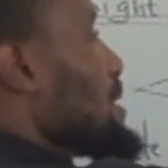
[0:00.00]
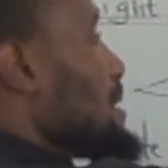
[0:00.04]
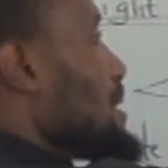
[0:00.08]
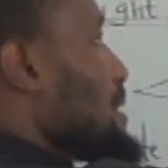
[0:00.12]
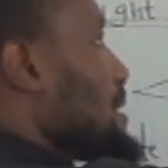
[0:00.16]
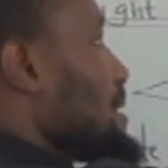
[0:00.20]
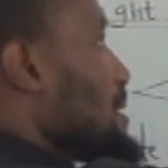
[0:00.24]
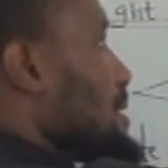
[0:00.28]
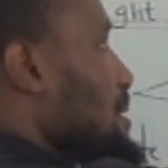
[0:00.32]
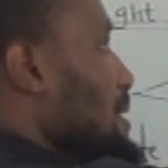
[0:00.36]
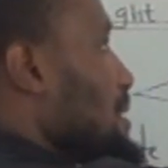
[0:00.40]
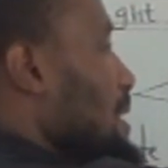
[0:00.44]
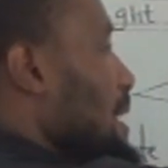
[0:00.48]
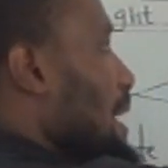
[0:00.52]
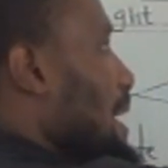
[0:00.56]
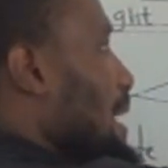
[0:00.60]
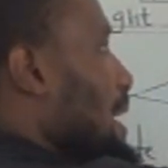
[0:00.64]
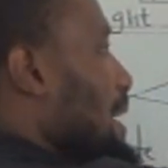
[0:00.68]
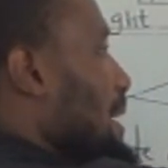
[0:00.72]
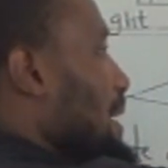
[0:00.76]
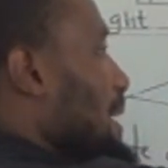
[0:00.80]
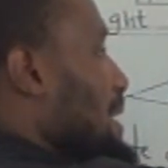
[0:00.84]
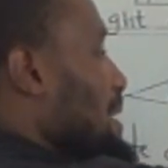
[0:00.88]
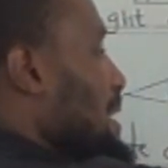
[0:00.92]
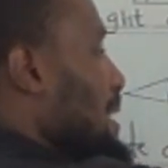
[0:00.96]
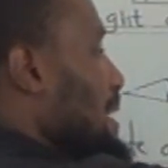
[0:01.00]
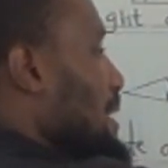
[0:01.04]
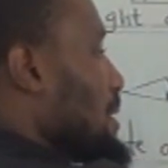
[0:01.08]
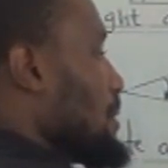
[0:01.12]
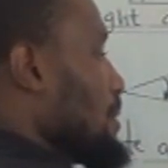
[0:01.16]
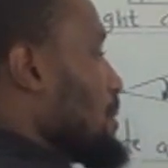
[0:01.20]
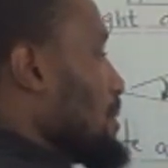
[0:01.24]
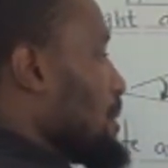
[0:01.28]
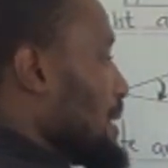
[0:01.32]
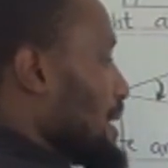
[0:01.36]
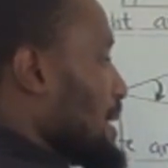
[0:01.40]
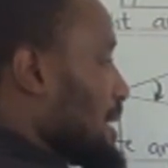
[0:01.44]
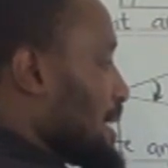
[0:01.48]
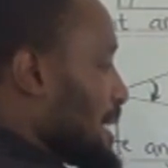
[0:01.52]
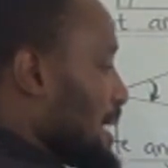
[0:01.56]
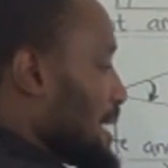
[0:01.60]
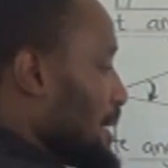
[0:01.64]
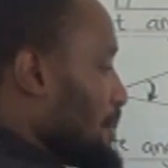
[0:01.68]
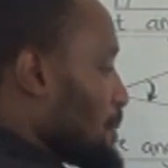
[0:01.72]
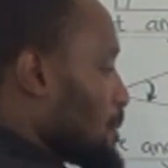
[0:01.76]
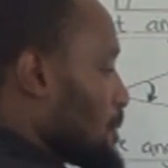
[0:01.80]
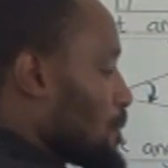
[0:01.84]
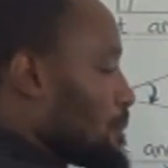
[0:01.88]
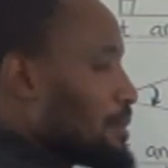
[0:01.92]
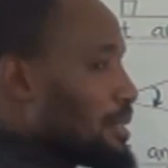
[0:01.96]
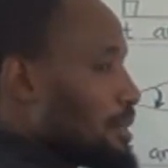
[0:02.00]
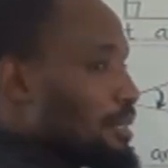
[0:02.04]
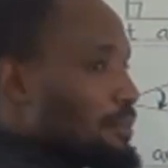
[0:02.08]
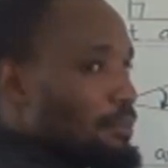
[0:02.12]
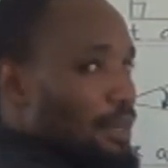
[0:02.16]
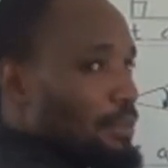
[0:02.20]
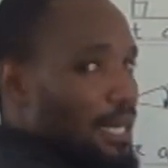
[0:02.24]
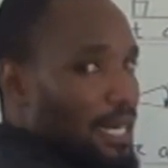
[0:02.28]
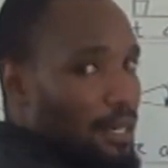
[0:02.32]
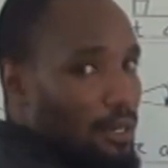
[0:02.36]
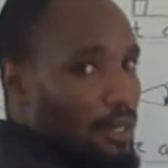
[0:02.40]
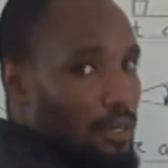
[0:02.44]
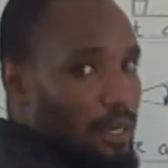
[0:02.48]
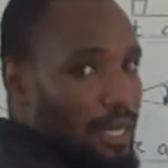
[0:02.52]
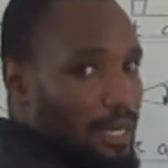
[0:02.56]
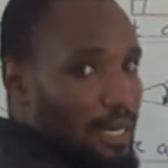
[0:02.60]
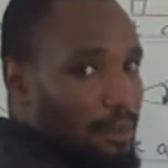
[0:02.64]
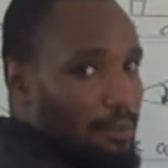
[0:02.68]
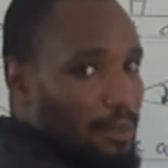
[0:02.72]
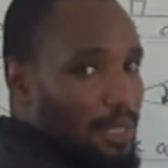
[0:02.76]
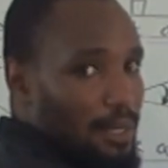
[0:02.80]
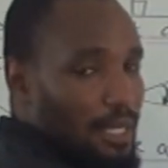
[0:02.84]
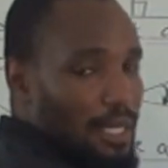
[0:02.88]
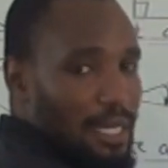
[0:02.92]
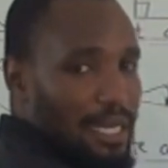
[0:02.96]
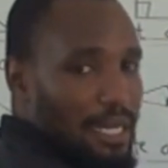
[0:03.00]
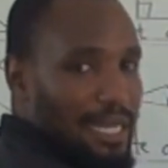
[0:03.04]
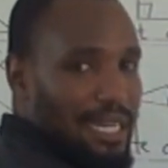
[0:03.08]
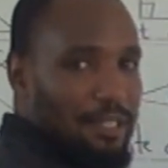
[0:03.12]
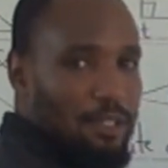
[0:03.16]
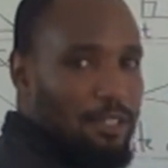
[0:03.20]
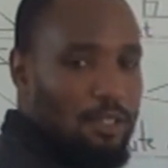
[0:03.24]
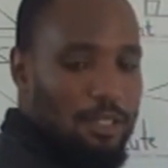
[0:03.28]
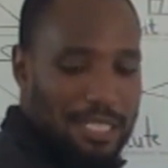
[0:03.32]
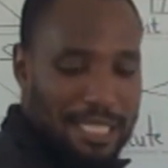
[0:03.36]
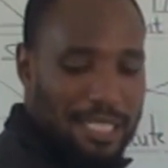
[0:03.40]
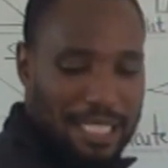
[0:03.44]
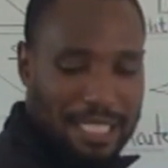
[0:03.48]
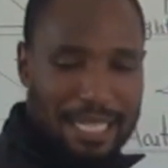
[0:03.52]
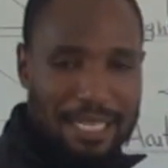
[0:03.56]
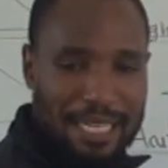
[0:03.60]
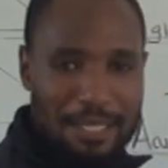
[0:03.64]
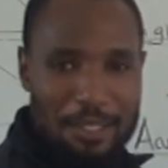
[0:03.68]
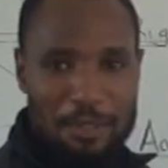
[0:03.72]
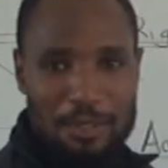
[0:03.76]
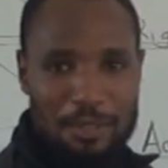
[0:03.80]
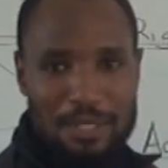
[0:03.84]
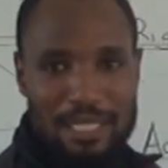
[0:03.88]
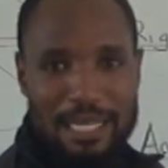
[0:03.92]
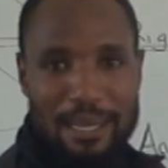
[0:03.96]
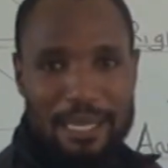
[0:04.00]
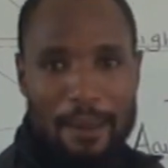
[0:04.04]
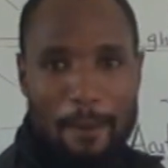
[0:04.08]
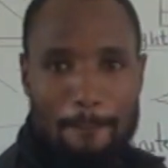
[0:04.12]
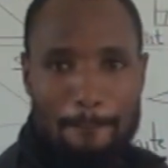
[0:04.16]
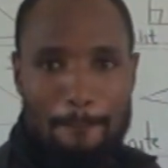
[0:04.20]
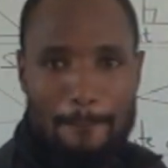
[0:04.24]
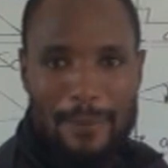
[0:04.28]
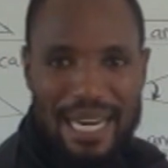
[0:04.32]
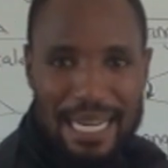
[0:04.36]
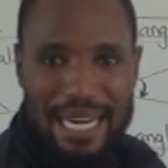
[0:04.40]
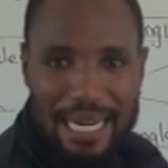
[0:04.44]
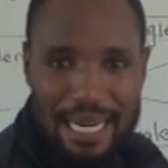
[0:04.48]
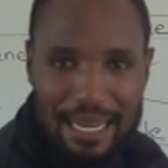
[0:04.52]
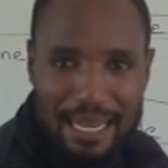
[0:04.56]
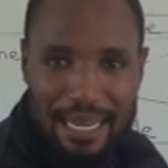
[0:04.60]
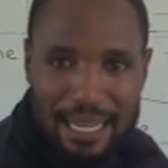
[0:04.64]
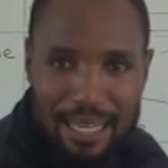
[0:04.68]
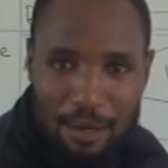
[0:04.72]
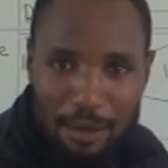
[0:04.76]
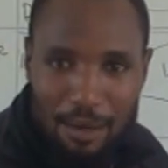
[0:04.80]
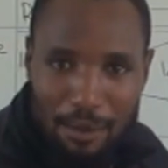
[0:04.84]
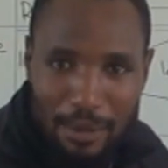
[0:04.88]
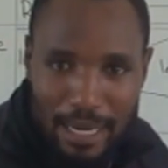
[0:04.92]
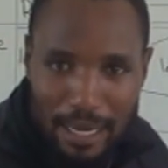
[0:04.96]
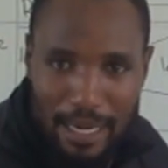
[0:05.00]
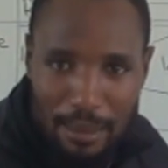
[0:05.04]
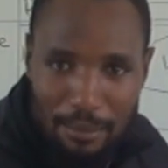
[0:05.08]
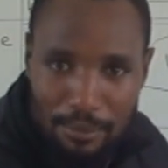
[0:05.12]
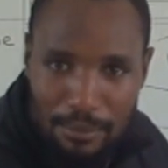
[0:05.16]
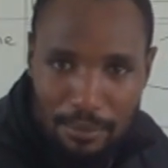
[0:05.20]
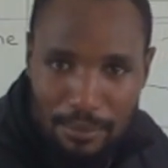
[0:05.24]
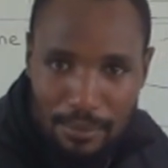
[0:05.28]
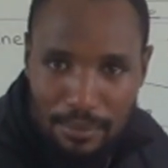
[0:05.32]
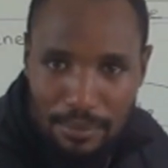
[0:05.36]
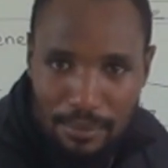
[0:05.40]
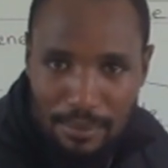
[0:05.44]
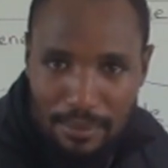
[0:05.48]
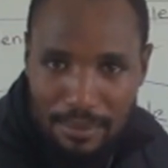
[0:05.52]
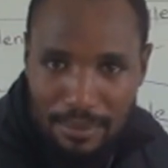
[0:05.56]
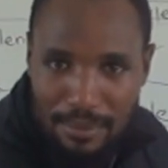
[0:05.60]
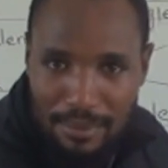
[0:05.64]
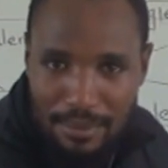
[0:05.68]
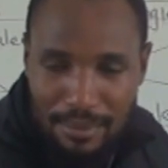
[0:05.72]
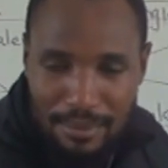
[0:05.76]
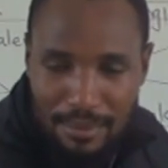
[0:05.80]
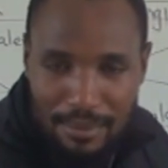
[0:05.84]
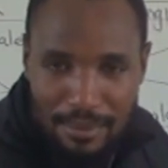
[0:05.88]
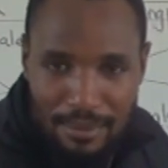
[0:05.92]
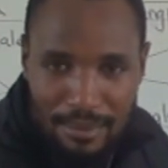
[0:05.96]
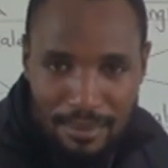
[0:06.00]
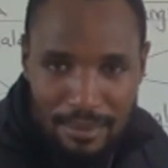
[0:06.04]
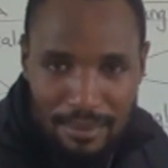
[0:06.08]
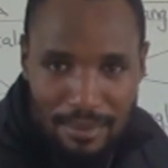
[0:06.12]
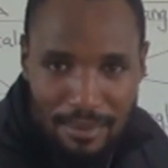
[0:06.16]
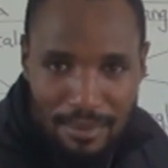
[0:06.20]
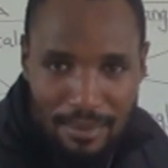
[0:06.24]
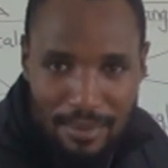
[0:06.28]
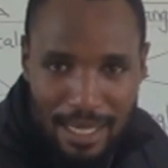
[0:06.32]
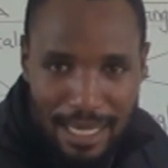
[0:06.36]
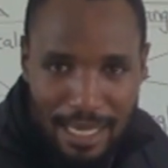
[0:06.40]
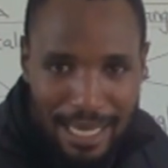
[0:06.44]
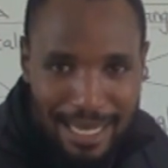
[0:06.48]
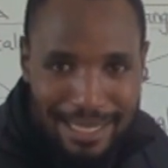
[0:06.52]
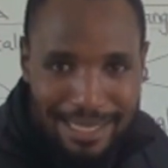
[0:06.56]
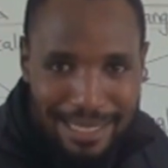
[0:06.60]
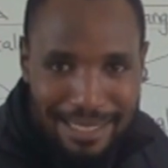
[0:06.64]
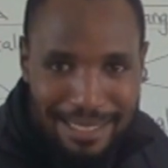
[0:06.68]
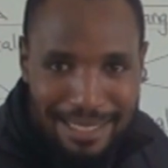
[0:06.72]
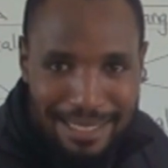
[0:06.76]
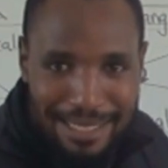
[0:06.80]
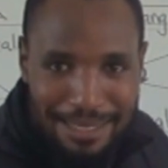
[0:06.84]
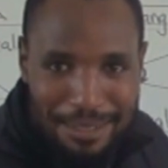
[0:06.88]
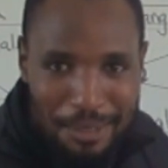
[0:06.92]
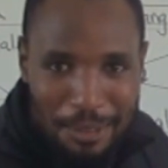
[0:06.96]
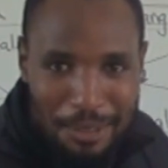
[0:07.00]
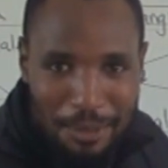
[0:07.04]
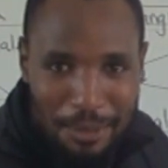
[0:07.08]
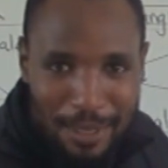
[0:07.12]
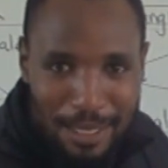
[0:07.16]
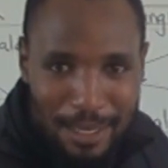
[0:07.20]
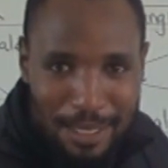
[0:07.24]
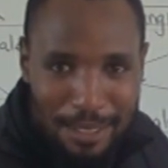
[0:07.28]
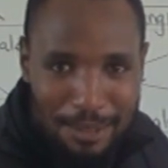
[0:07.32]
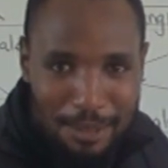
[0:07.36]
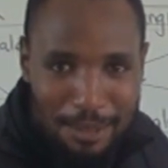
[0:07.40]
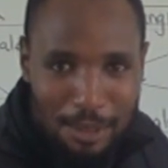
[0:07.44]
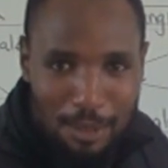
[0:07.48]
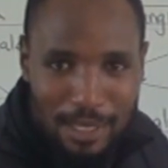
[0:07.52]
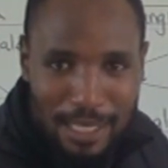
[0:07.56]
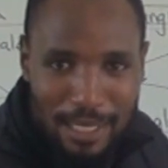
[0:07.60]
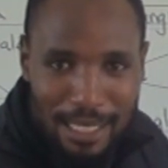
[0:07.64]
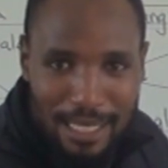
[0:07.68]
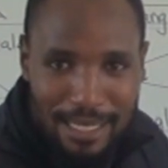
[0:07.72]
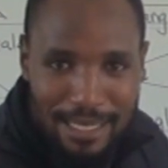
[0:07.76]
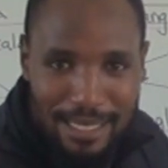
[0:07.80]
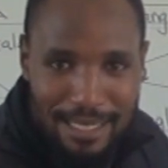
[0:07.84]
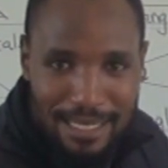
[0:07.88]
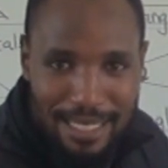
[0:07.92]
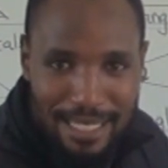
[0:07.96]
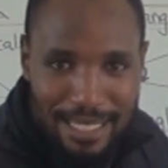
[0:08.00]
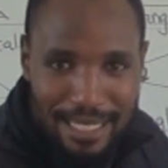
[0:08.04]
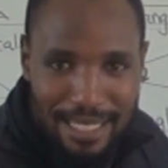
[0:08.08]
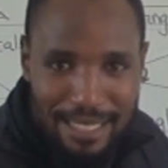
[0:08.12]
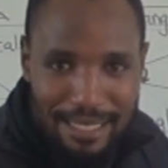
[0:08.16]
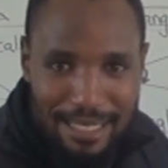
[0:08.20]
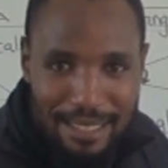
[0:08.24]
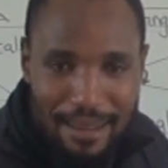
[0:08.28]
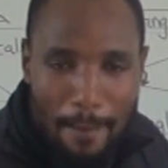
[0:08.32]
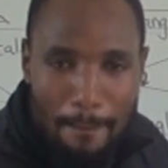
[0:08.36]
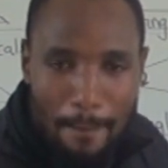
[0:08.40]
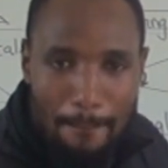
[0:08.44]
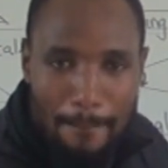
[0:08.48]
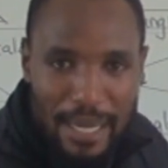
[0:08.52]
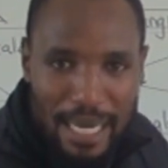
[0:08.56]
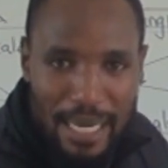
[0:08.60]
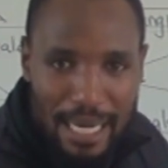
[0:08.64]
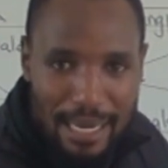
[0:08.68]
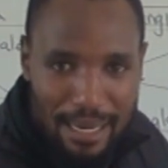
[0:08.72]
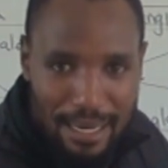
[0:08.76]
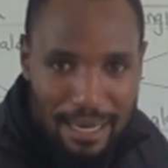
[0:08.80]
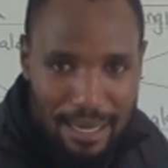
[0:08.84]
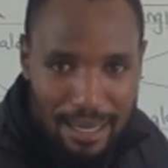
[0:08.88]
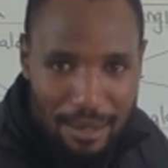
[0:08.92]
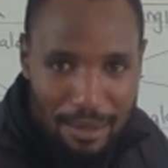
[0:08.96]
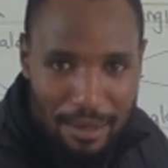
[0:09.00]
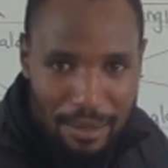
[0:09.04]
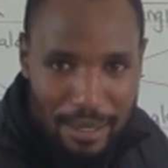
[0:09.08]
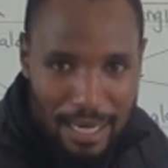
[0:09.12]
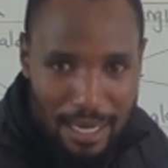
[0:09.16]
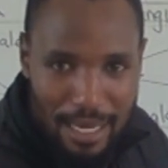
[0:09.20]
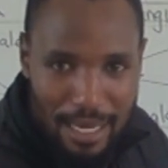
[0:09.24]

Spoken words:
rectangle, it comes to be parallelogram. Can you try to say parallelogram? I didn't get you. Try it again. Parallelogram.